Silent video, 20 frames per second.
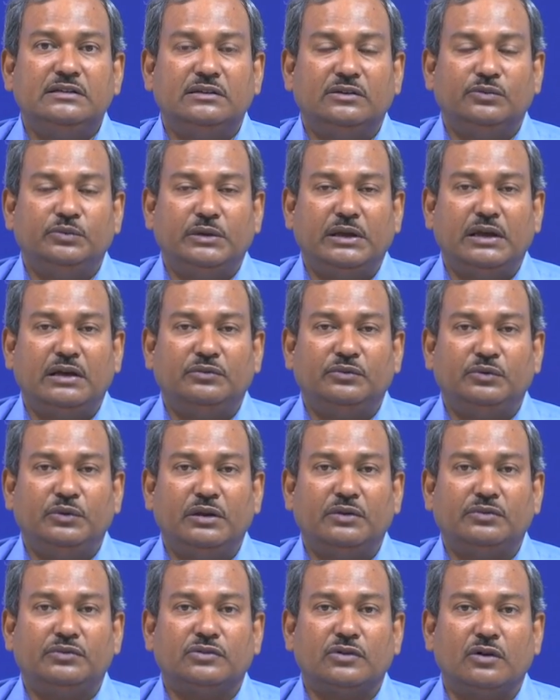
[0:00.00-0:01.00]
we
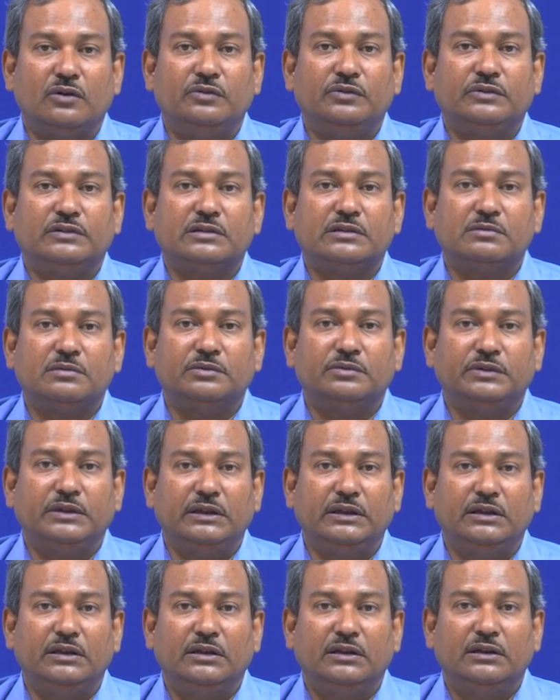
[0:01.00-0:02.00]
have solved some of
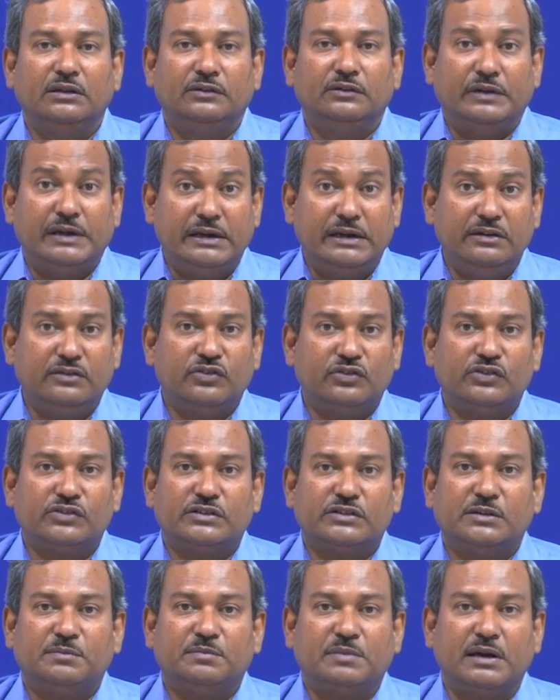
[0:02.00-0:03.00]
the very
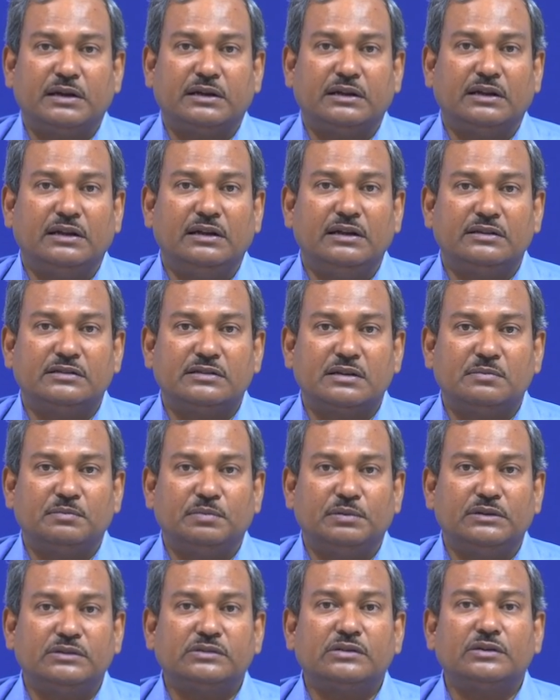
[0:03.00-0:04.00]
interesting practical
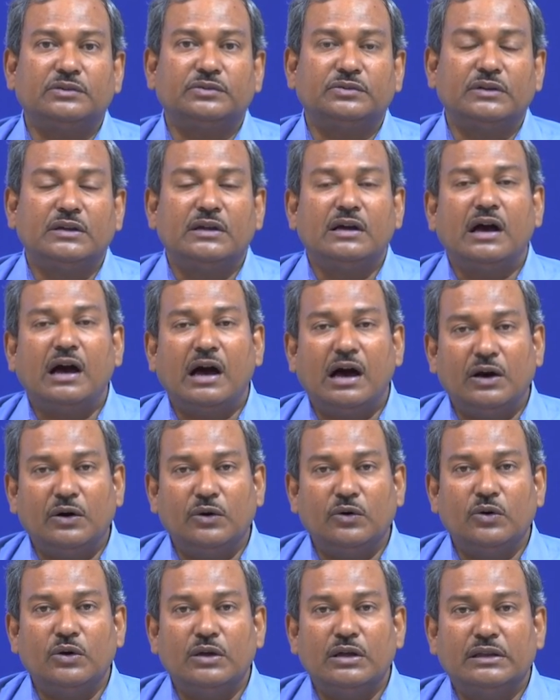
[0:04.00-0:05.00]
examples of
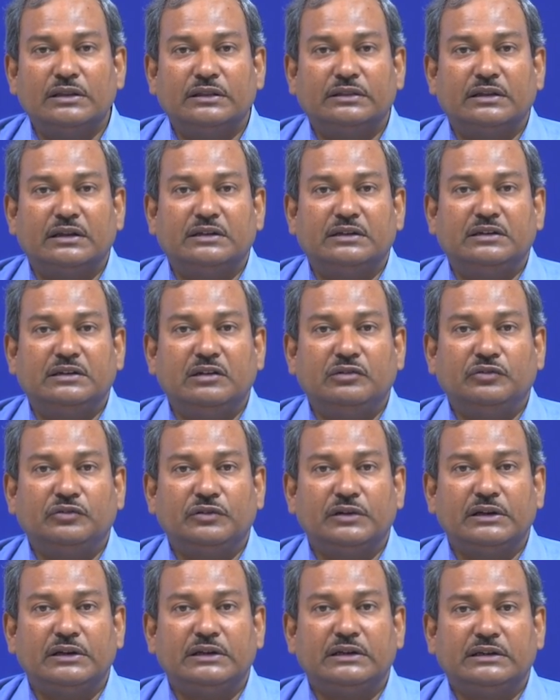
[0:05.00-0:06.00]
how the
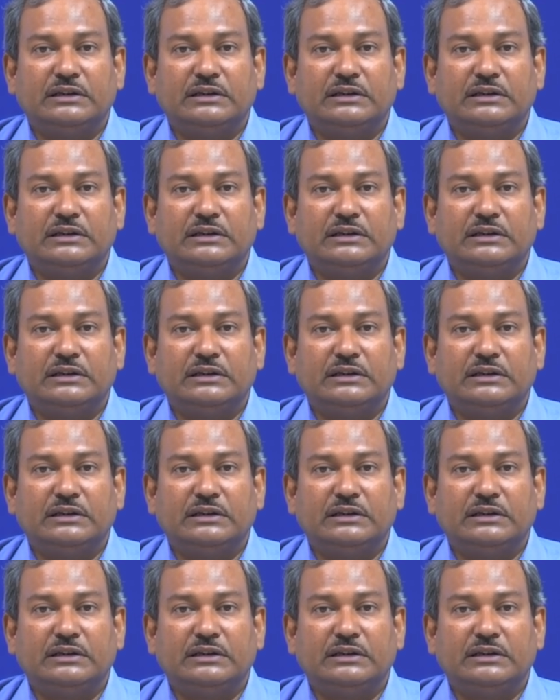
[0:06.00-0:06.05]
different